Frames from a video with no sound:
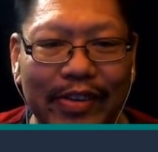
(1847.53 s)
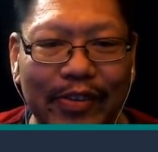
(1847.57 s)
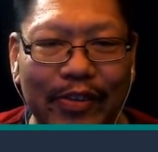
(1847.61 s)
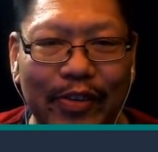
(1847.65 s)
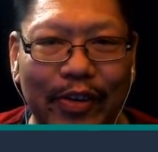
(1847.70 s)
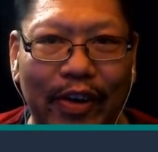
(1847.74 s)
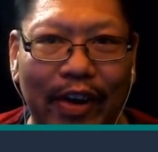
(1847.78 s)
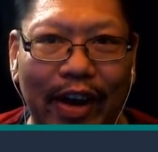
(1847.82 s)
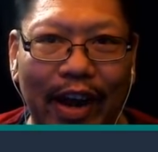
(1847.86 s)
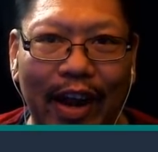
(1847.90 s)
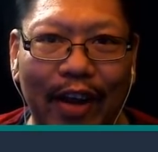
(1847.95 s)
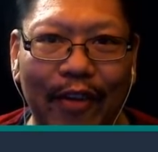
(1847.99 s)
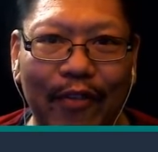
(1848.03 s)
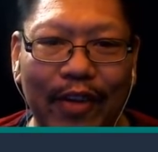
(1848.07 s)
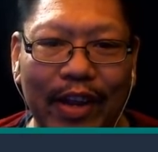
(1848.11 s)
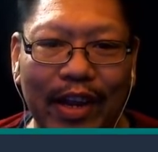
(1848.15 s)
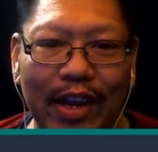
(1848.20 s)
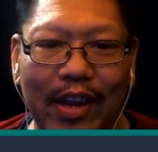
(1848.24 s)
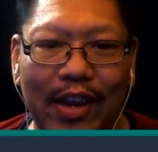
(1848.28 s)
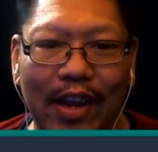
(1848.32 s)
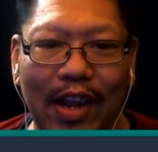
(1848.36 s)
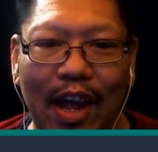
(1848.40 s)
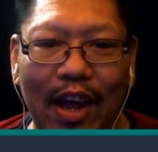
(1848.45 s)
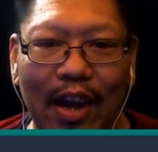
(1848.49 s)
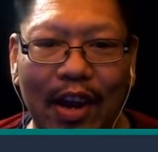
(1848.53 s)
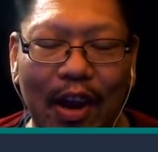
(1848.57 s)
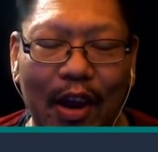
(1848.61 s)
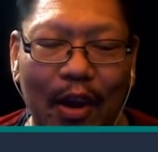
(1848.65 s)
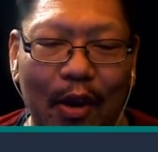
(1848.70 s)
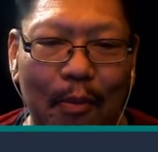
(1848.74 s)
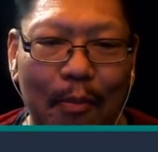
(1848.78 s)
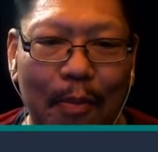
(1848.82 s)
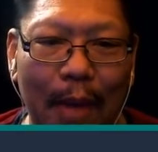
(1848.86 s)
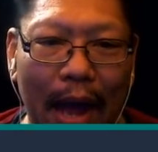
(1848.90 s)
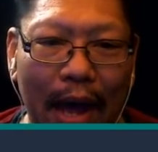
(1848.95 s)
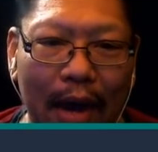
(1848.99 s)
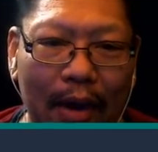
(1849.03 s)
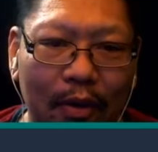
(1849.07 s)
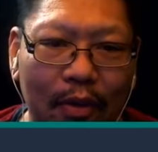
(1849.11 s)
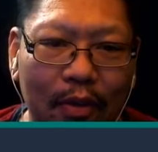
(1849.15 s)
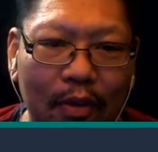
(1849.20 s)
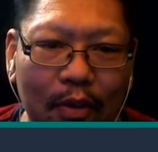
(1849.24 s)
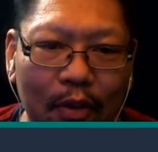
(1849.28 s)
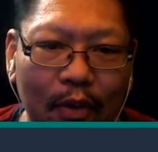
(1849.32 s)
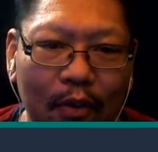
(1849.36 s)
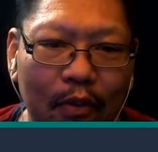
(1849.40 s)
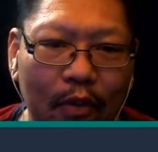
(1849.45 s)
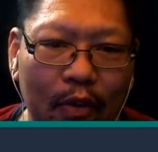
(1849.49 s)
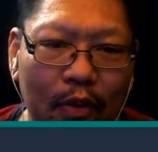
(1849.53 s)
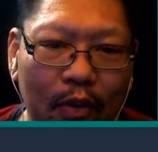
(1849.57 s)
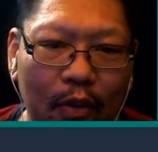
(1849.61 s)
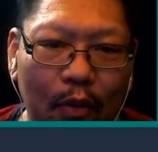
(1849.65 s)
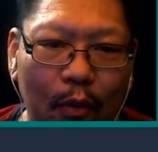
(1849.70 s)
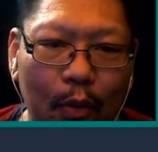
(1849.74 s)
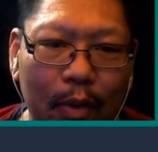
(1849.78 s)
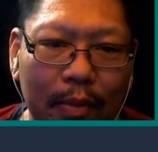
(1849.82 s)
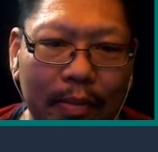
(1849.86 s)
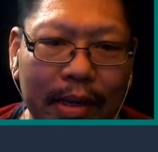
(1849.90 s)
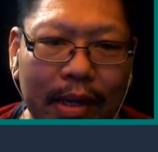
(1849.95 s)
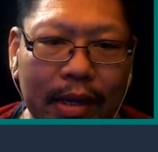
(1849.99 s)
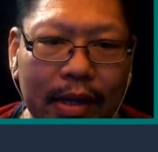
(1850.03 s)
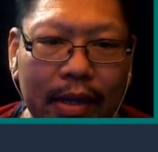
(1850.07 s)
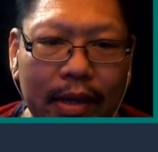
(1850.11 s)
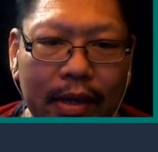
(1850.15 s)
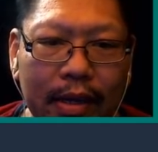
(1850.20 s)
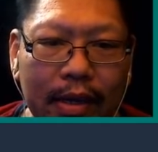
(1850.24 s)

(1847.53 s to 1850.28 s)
We're going to have a gladiator battle over a woman.